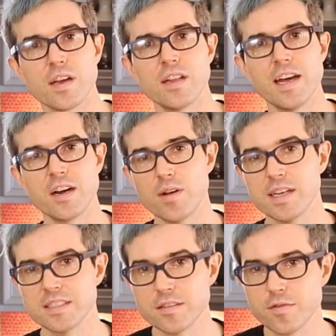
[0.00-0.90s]
we're gonna let it
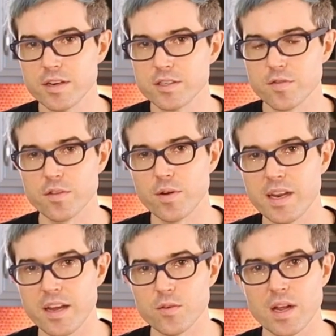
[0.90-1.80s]
rest in the fridge for
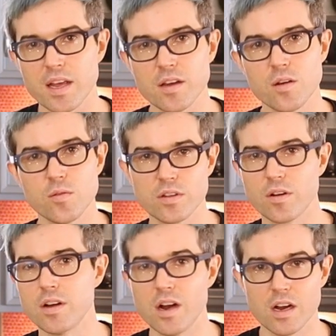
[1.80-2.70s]
3 days while I go
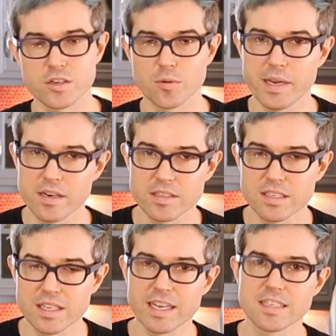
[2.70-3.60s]
learn Oscar
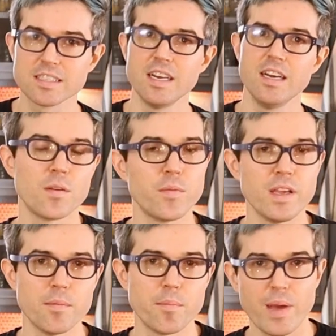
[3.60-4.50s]
Peterson licks. Then
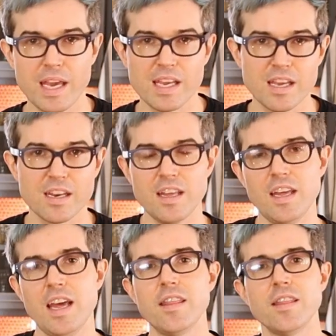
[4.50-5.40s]
we bake it
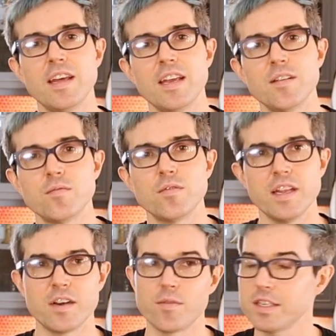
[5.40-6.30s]
and then
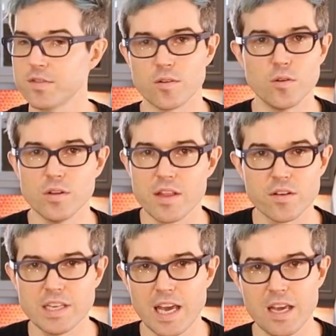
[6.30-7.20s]
let it rest for a whole
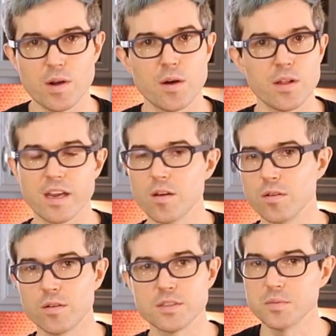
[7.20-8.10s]
other day while I
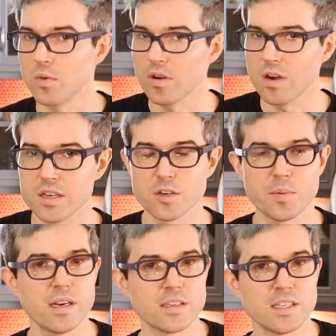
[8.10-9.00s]
go learn some
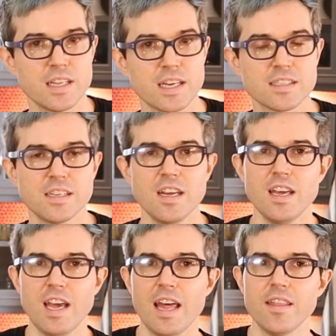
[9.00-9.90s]
Oscar Peterson licks.
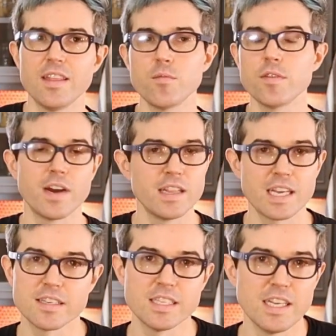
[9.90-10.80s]
And then we
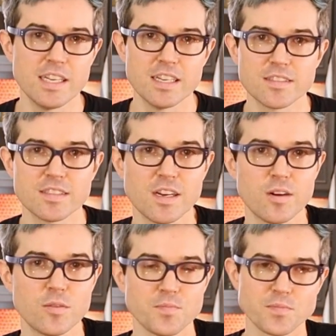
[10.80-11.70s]
finally get to eat it.
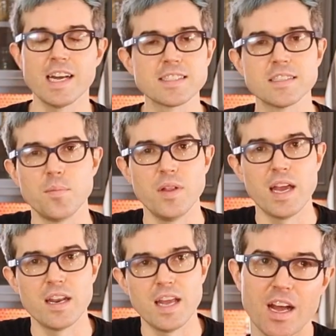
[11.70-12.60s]
So that's the
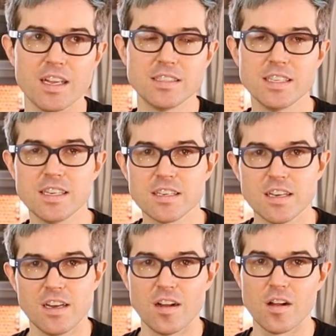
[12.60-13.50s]
plan. I
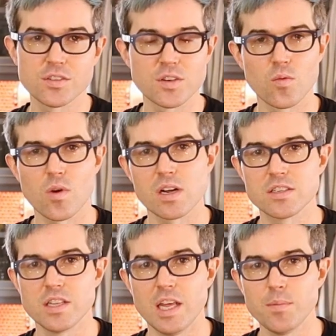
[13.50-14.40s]
did also
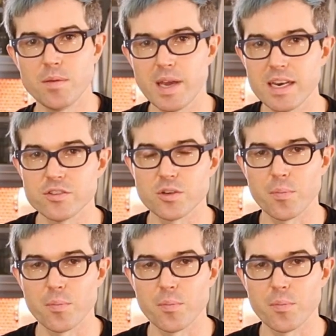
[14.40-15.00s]
watch the Emmy Made in